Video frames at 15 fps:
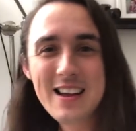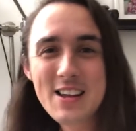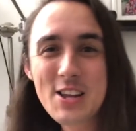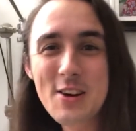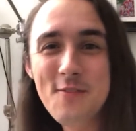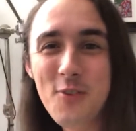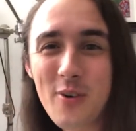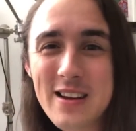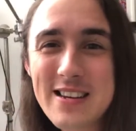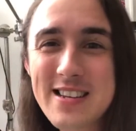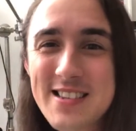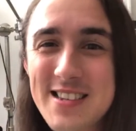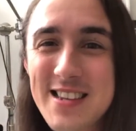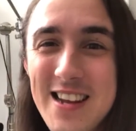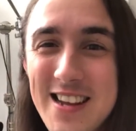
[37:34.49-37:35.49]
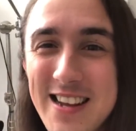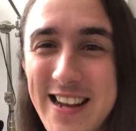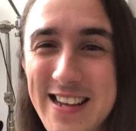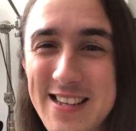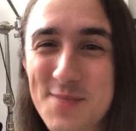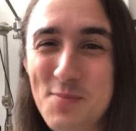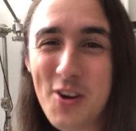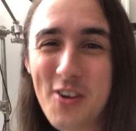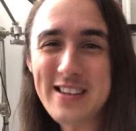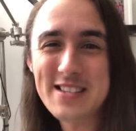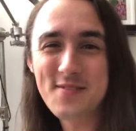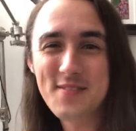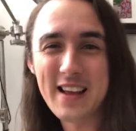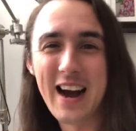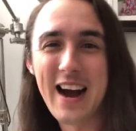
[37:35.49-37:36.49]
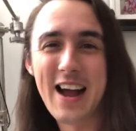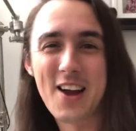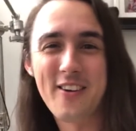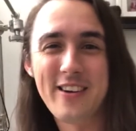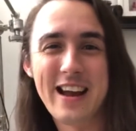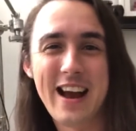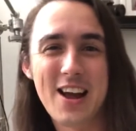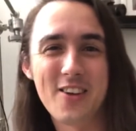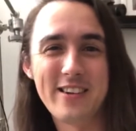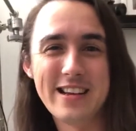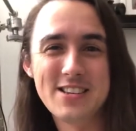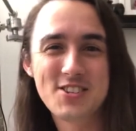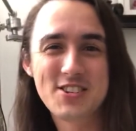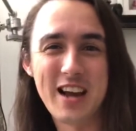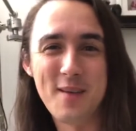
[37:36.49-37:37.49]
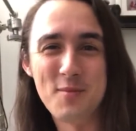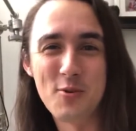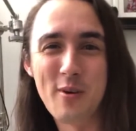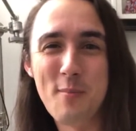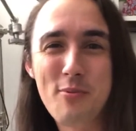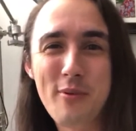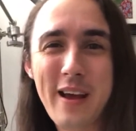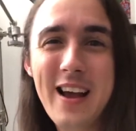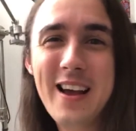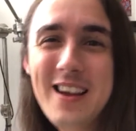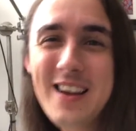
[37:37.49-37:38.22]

Your voice gets progressively higher and higher each time you repeat.